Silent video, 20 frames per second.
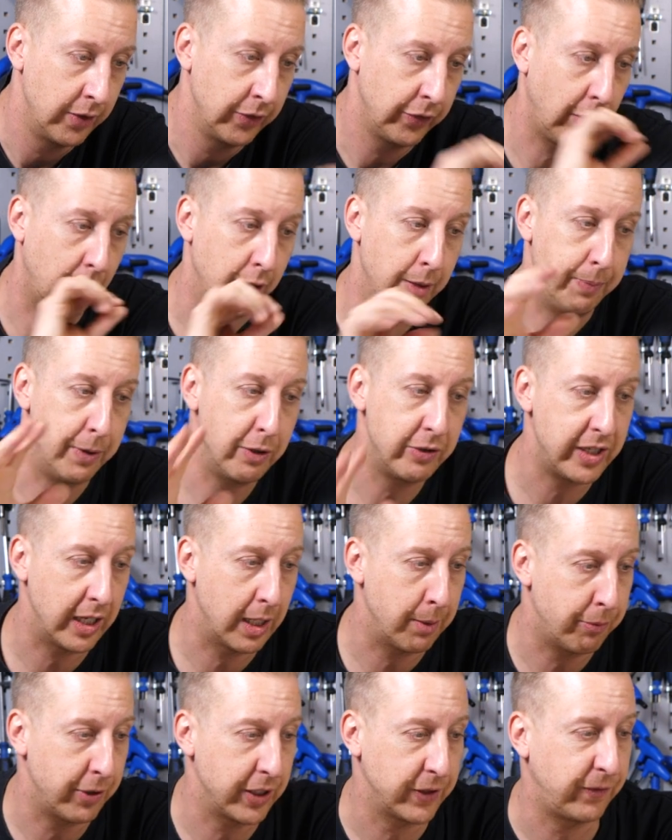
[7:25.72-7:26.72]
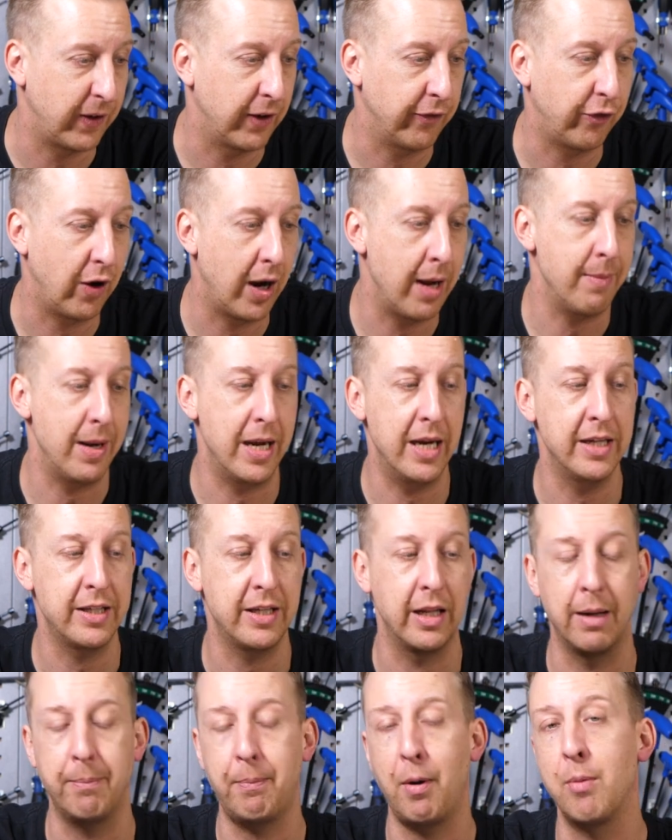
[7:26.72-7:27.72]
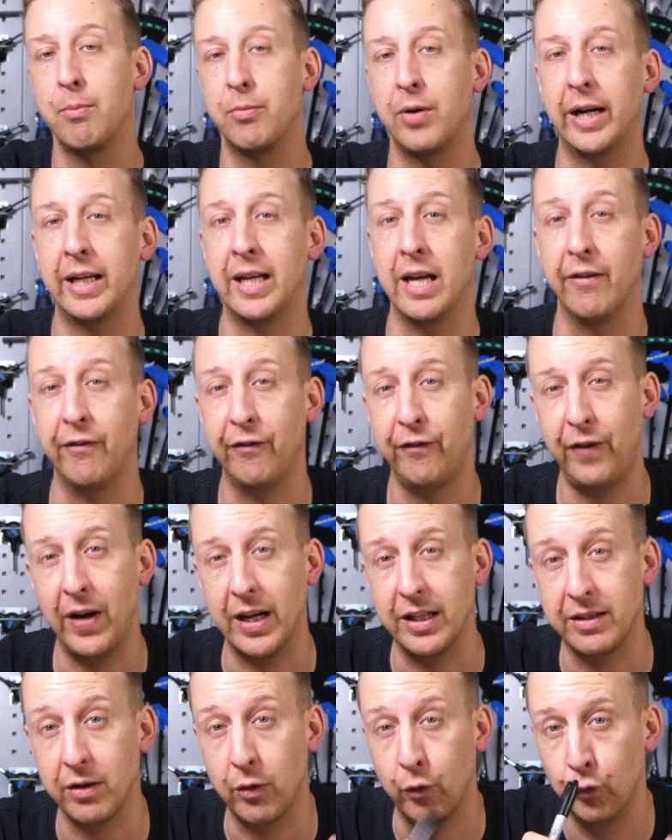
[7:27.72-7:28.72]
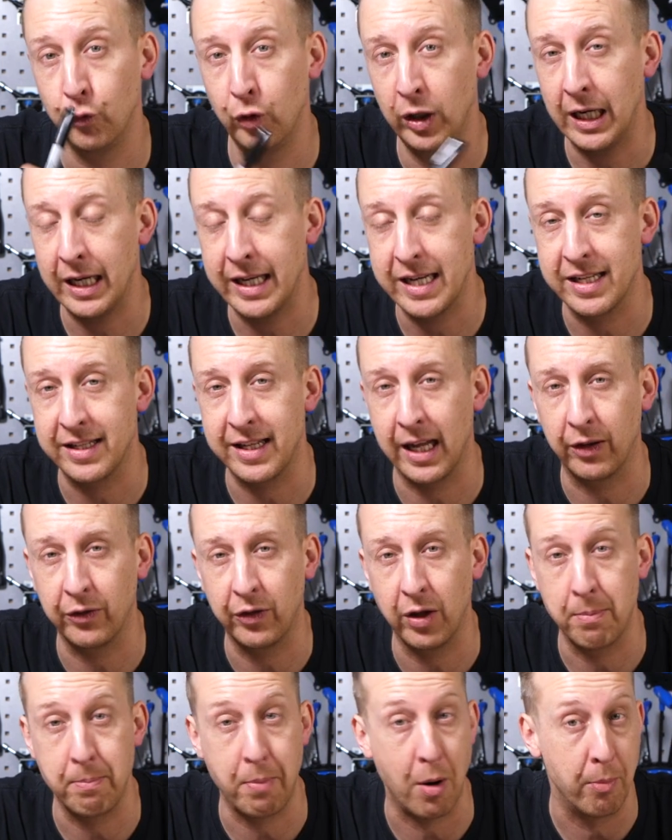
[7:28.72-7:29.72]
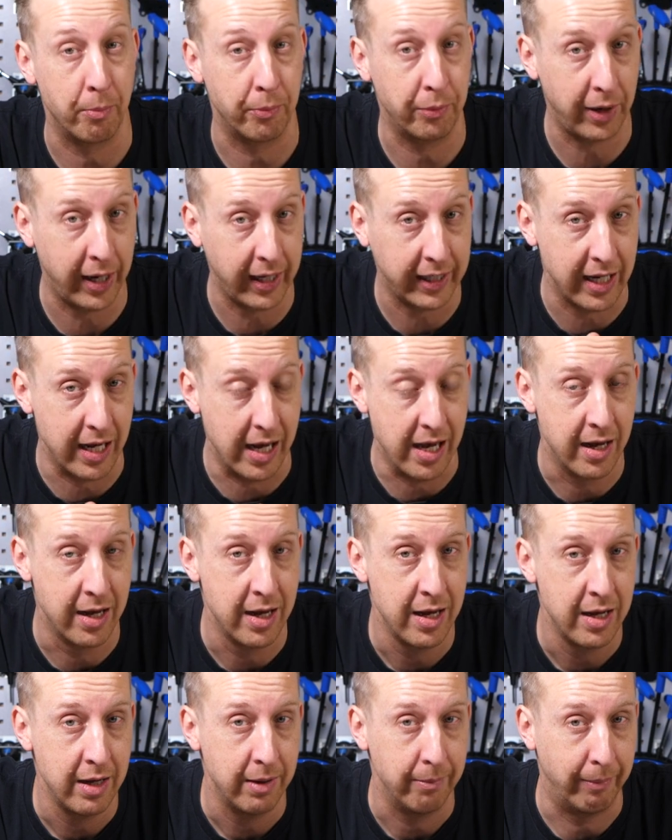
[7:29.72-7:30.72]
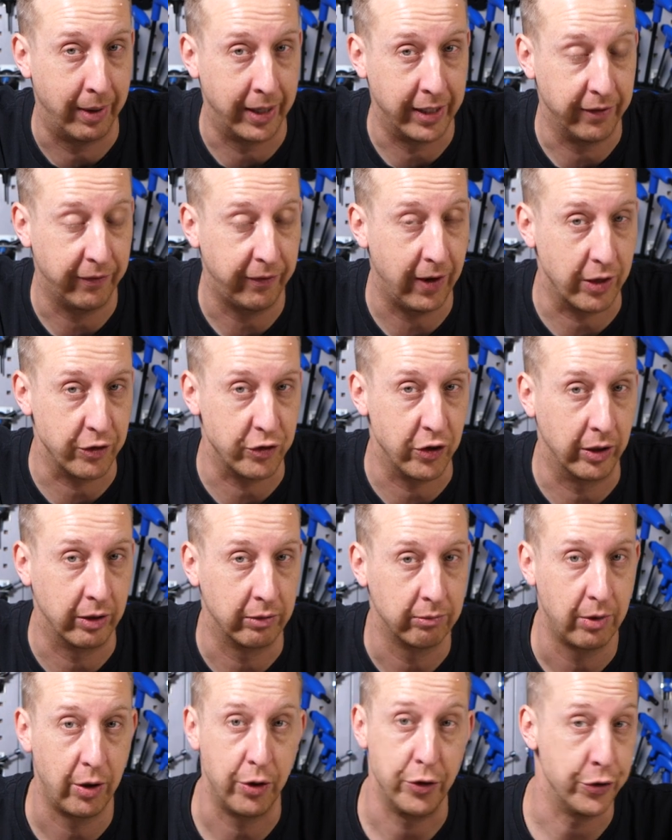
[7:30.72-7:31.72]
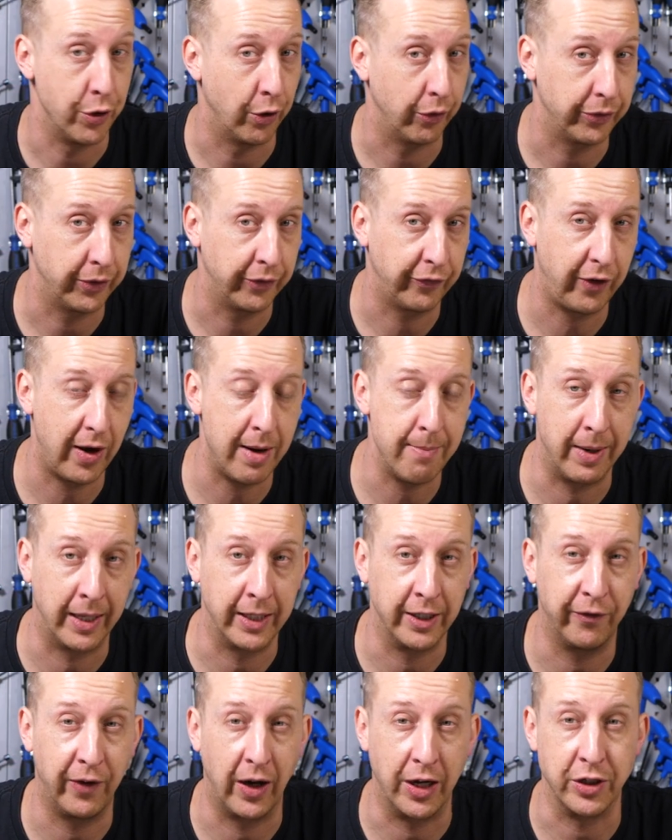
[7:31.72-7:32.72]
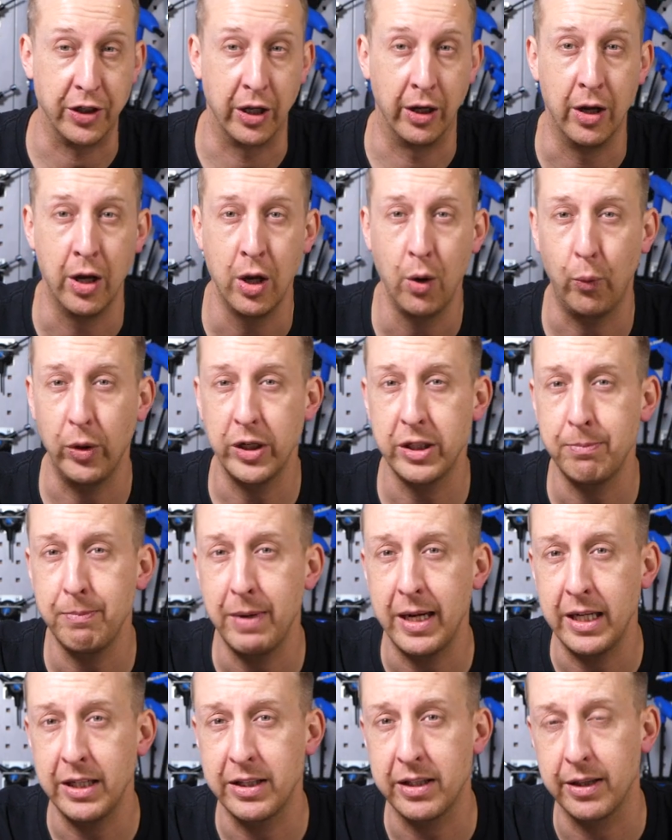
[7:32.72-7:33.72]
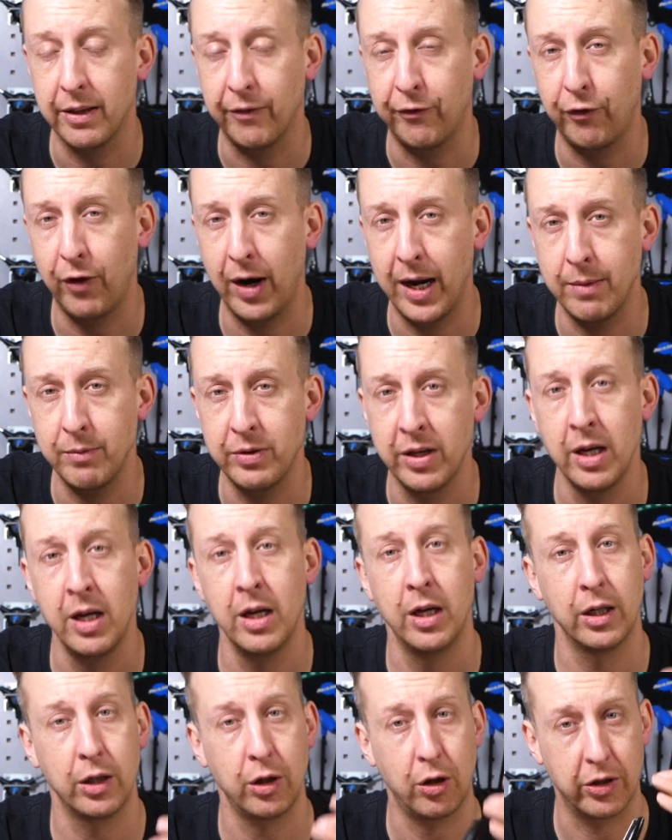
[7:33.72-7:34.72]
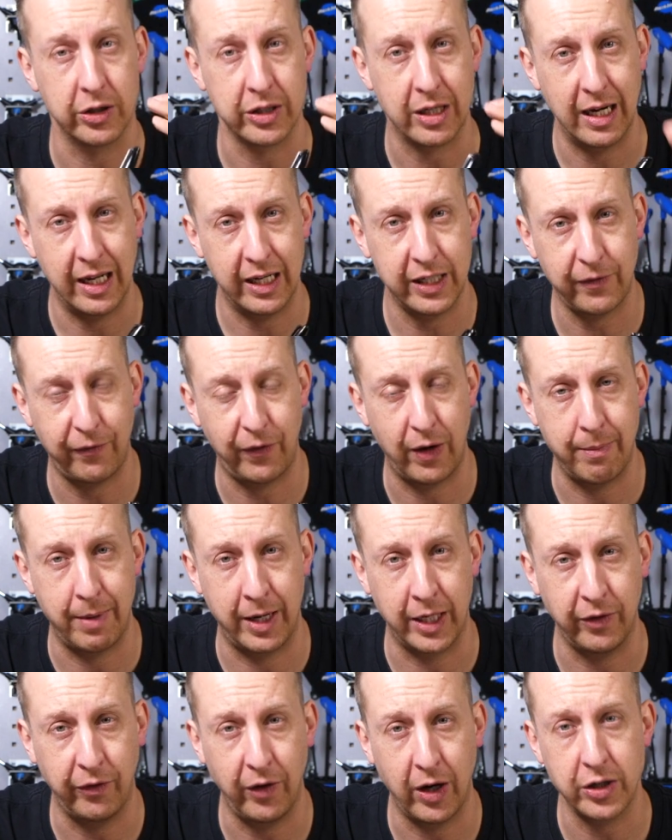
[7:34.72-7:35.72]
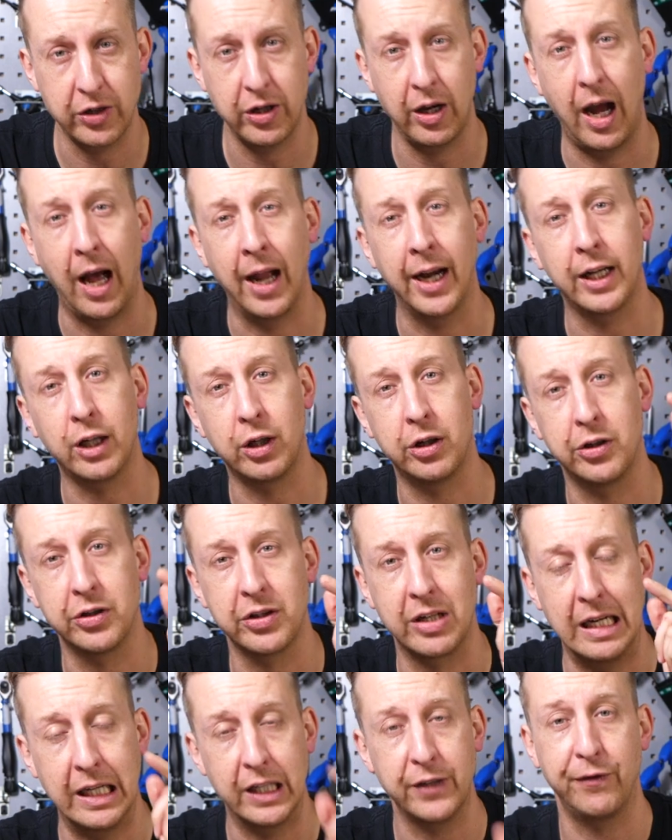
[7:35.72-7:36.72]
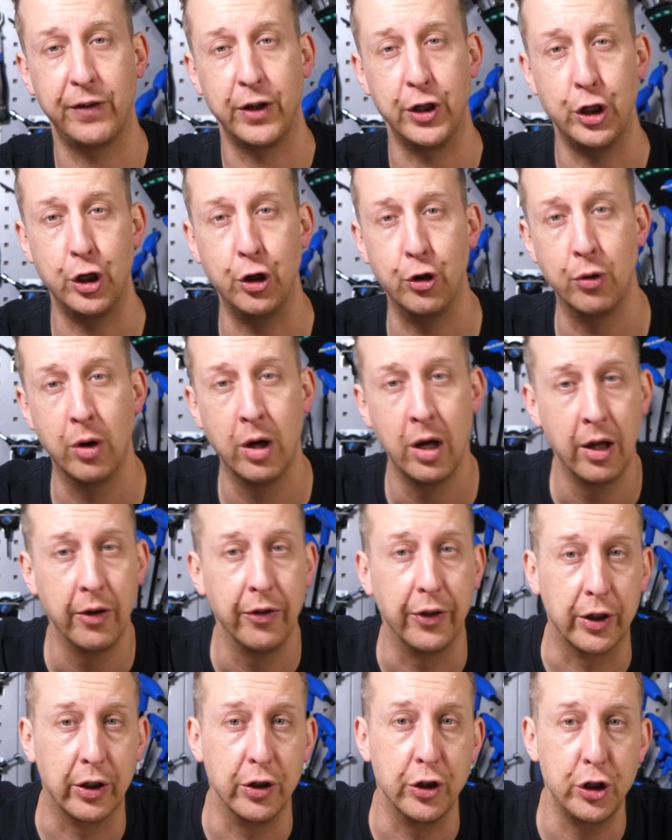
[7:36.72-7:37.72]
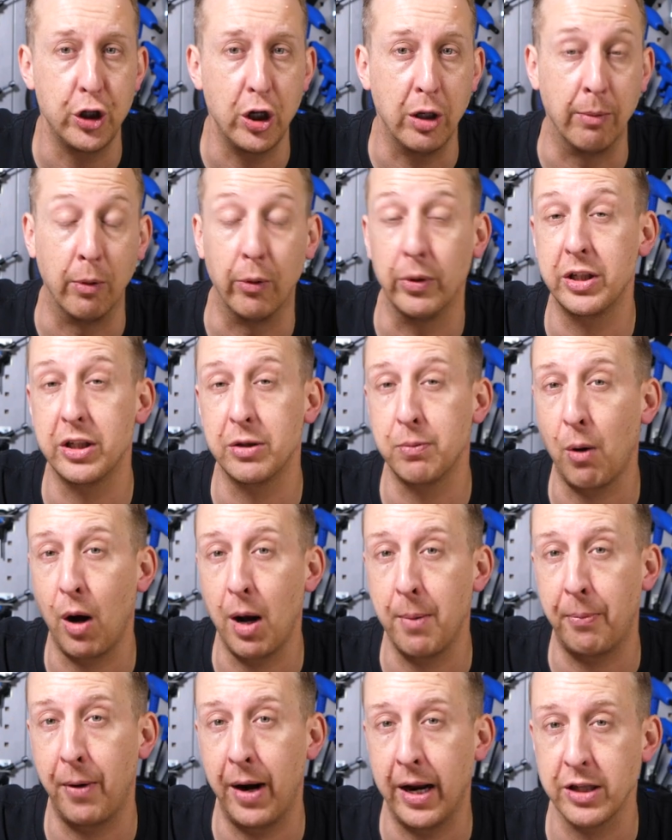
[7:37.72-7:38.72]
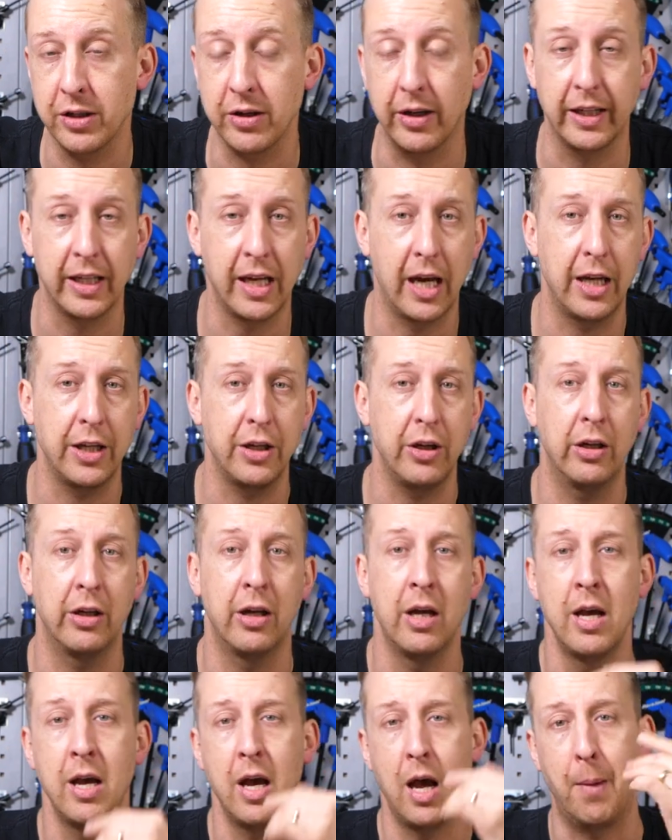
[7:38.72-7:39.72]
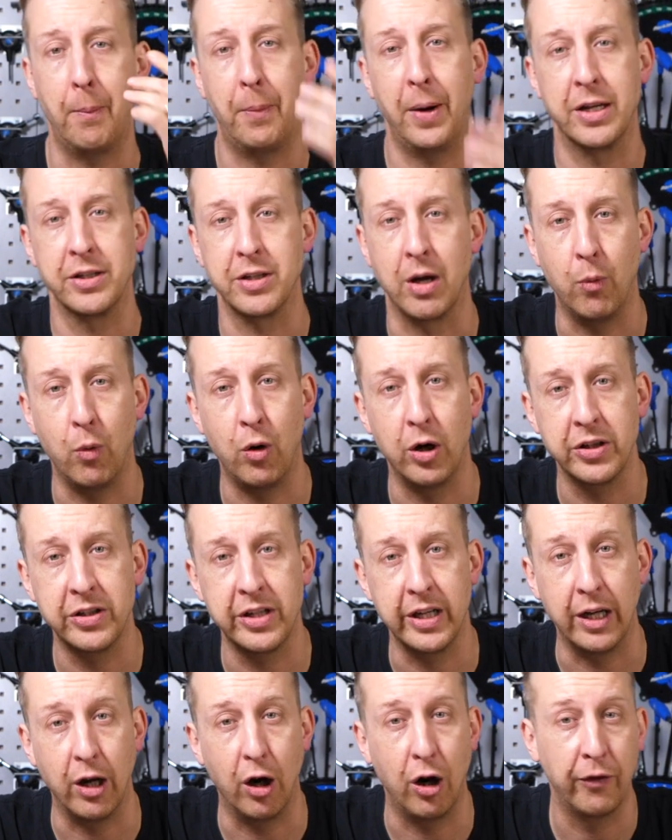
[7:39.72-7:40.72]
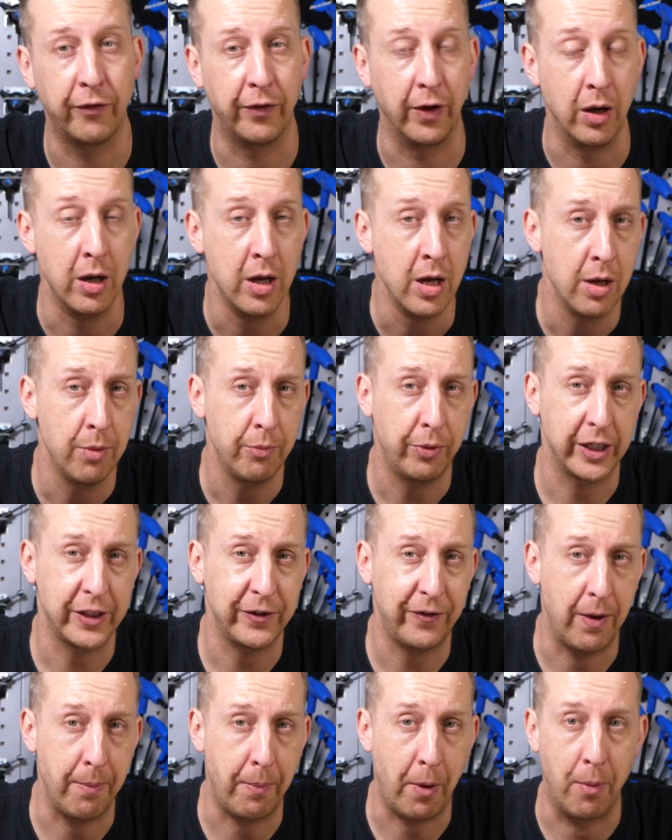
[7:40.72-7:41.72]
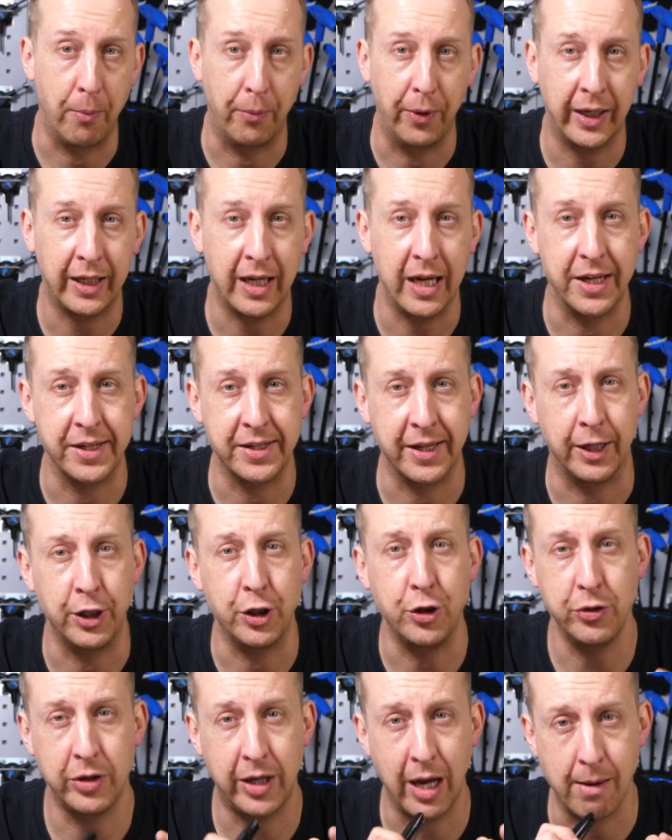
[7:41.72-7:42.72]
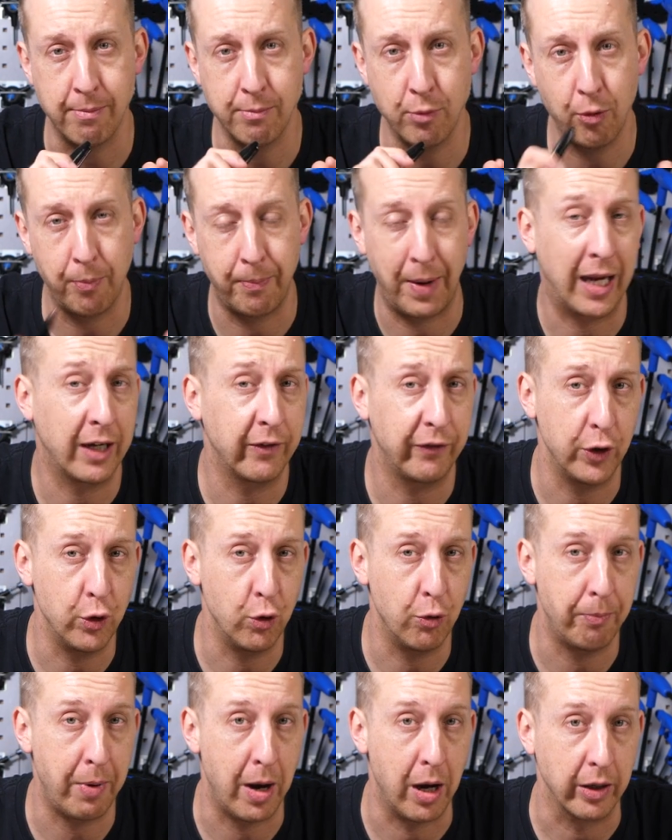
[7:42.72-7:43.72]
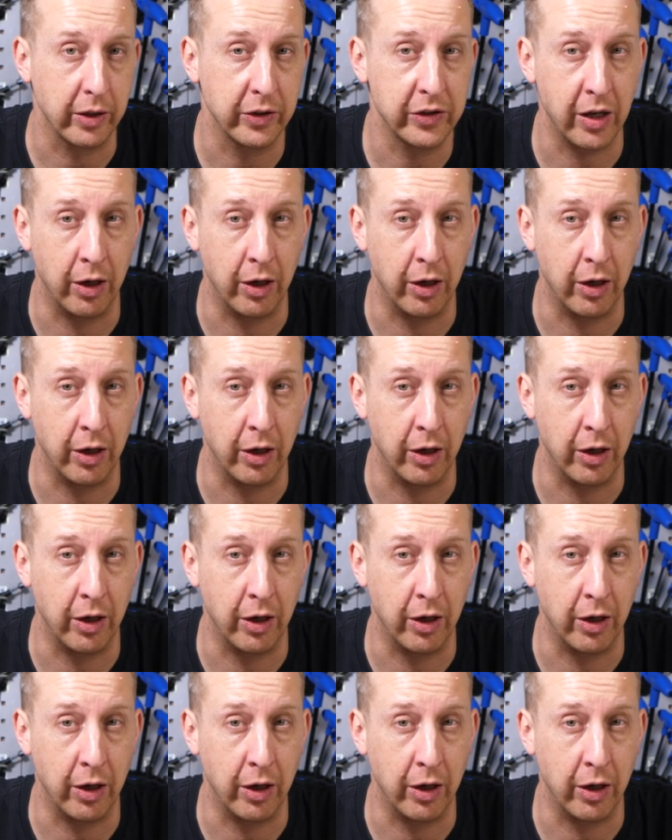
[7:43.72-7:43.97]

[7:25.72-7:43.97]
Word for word: So the beauty of the press fit frame is that the bottom bracket fit really is down to the bottom bracket manufacturer, not the frame manufacturer, which means the frames cost less for the manufacturer and it costs less for you, the consumer, which is why brands like Canyon and brands like Y T offer press fit bottom brackets, and you get more bang for your buck.